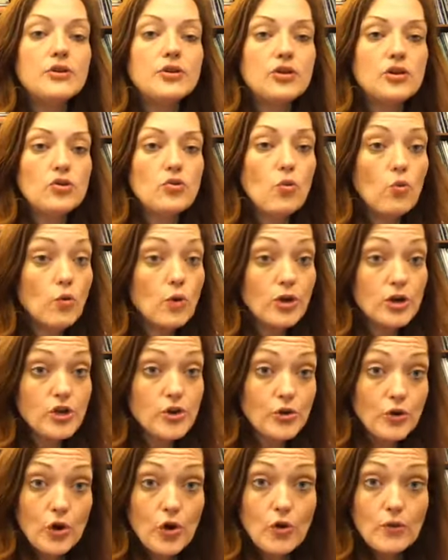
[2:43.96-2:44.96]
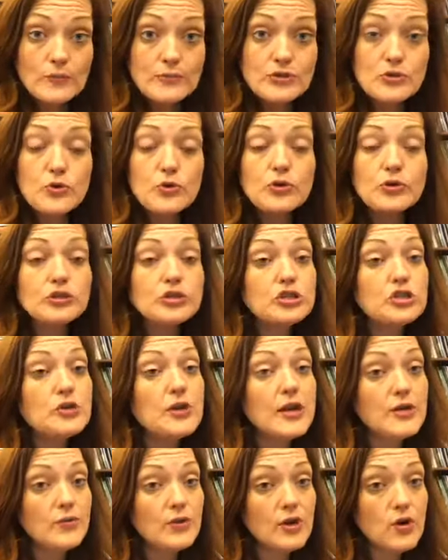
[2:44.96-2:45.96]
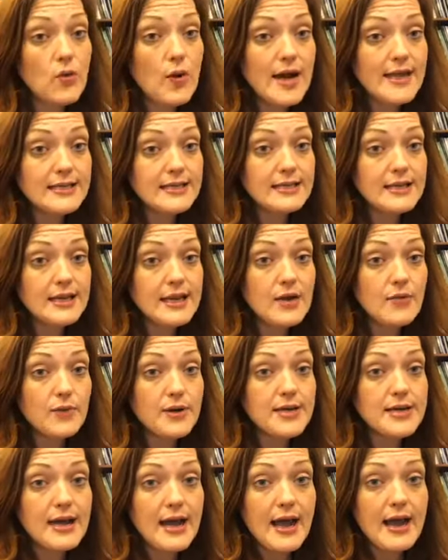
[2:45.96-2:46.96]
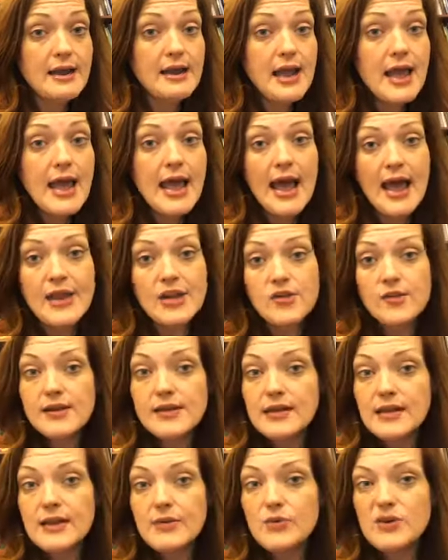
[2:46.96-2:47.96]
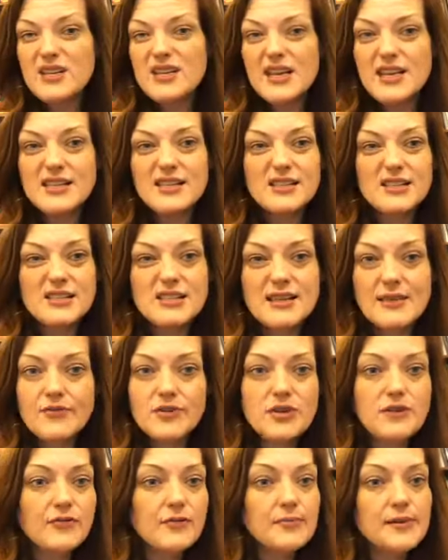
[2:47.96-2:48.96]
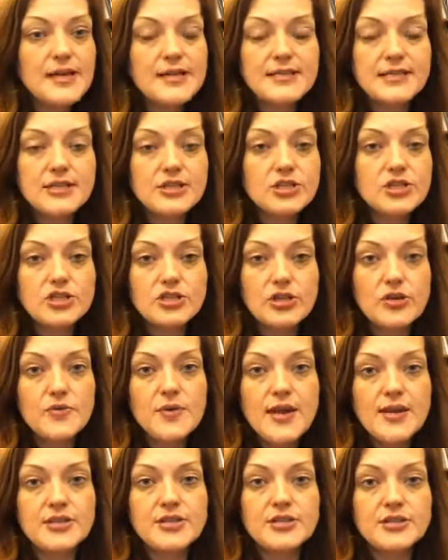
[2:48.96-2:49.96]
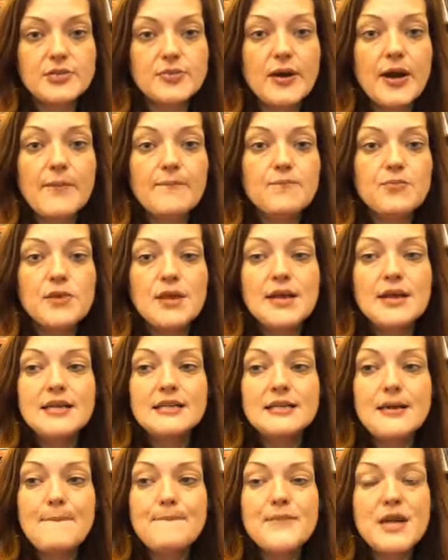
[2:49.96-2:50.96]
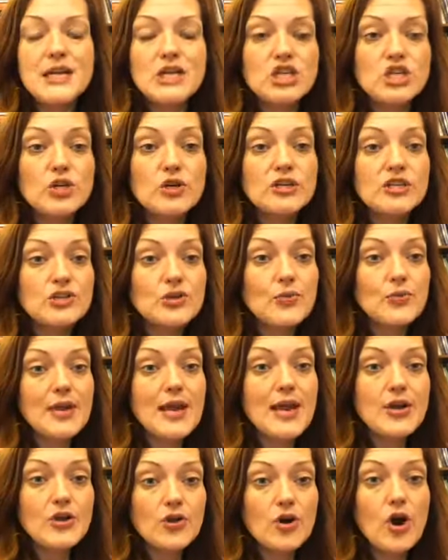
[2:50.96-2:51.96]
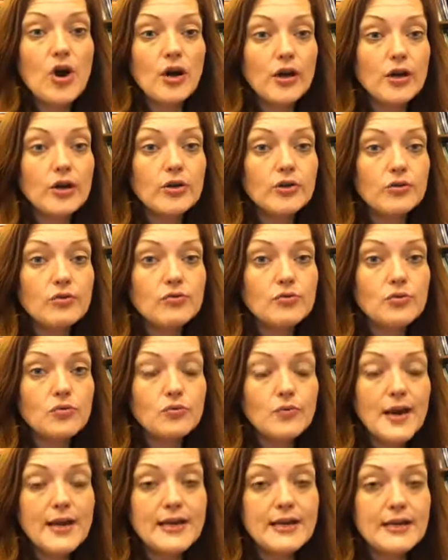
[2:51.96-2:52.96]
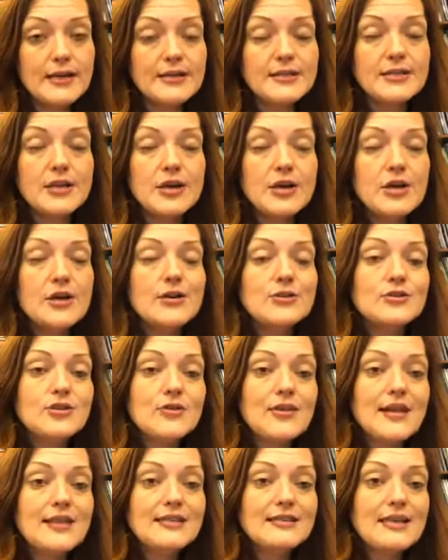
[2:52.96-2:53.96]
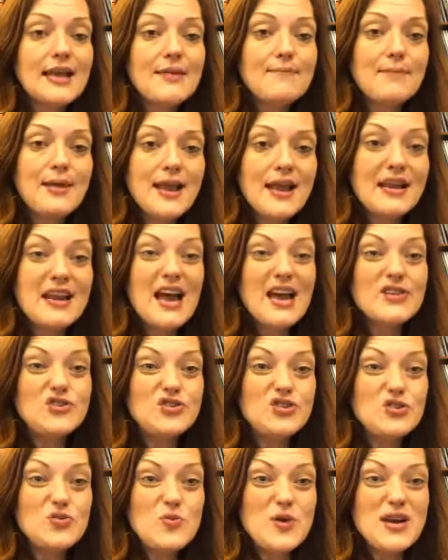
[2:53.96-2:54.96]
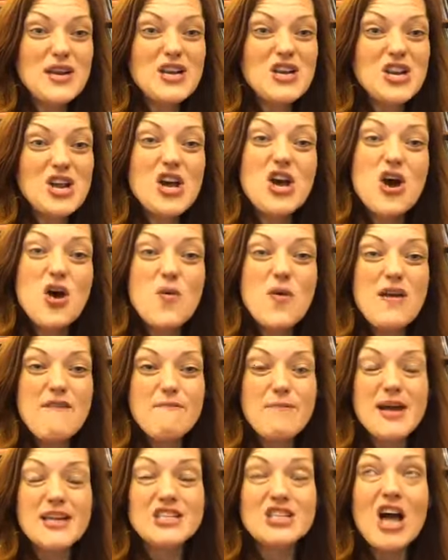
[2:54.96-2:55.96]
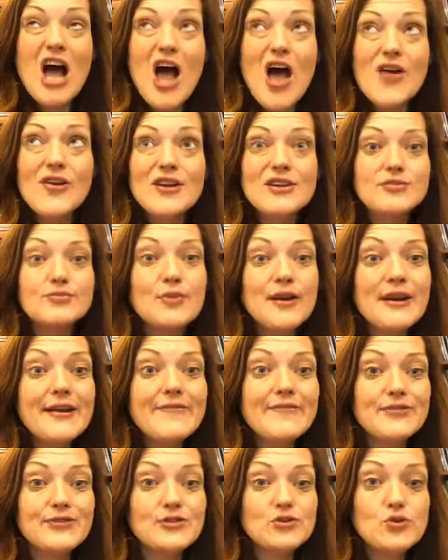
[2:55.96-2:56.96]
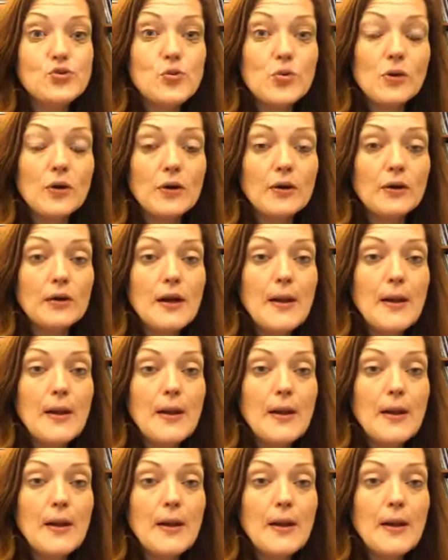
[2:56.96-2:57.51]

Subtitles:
or you're homeschooled, you can request to get one done, and you can get one done several different places. There's locations around to make sure, so kindergarten readiness. So let's say, man, I do want to know if my child is ready for school,